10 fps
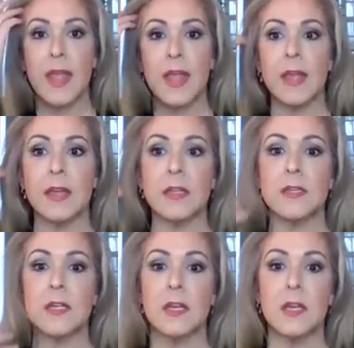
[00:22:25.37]

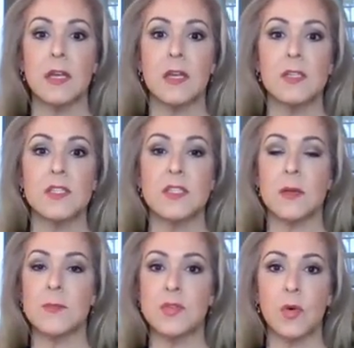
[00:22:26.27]
and
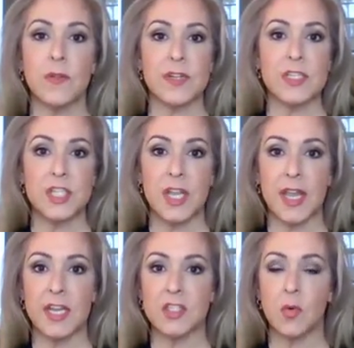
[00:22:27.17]
some sort of a
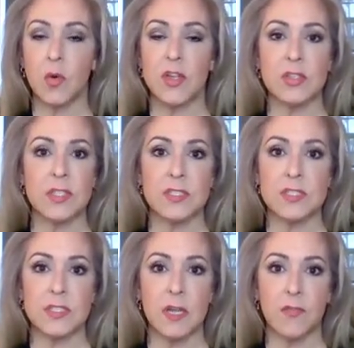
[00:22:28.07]
change or there's a
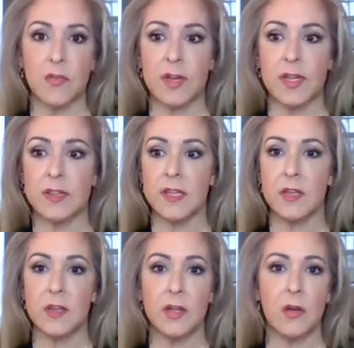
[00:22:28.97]
discovery that
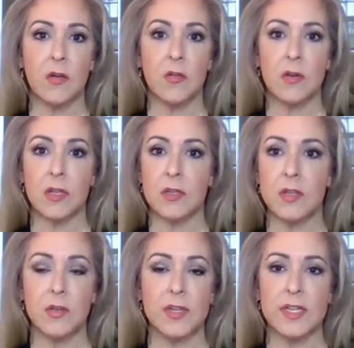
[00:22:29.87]
you don't
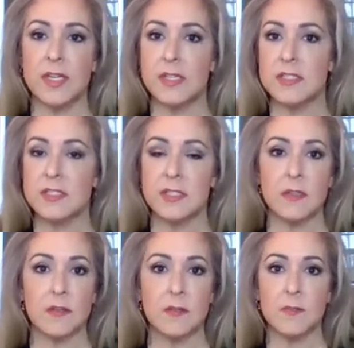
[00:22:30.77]
you need
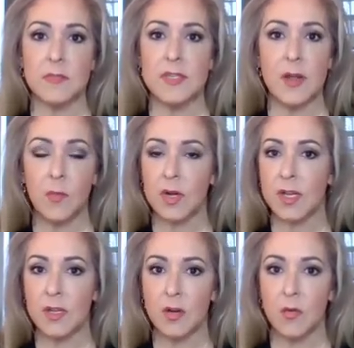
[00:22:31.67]
some
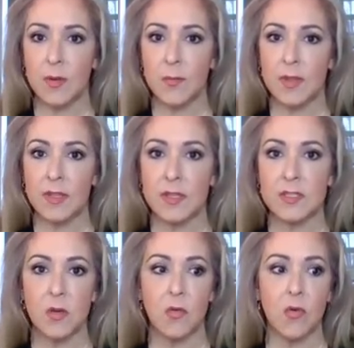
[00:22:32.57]
networking
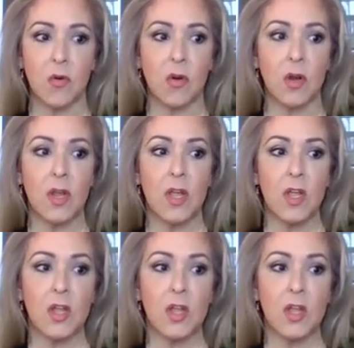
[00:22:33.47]
equipment or